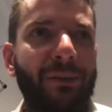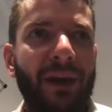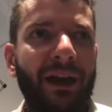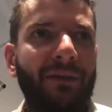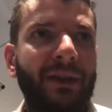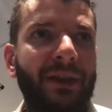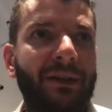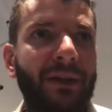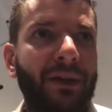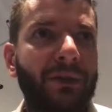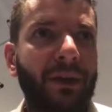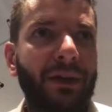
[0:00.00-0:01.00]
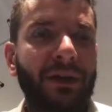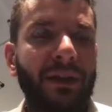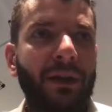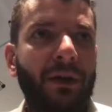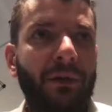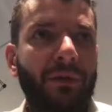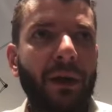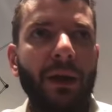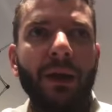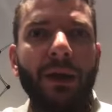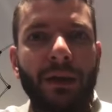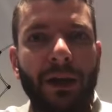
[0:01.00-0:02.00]
We have like click-through rate link of
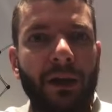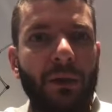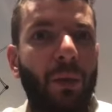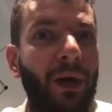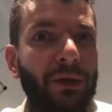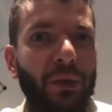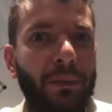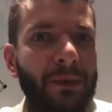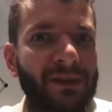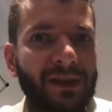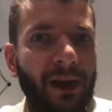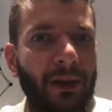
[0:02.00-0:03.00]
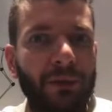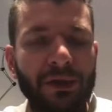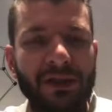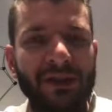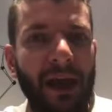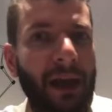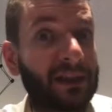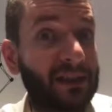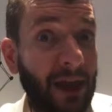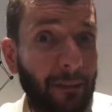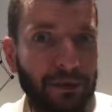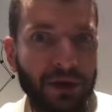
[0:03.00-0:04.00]
like 1-2%, which is not
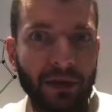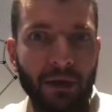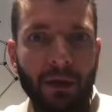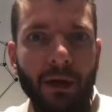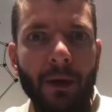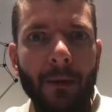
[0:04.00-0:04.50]
exceptional,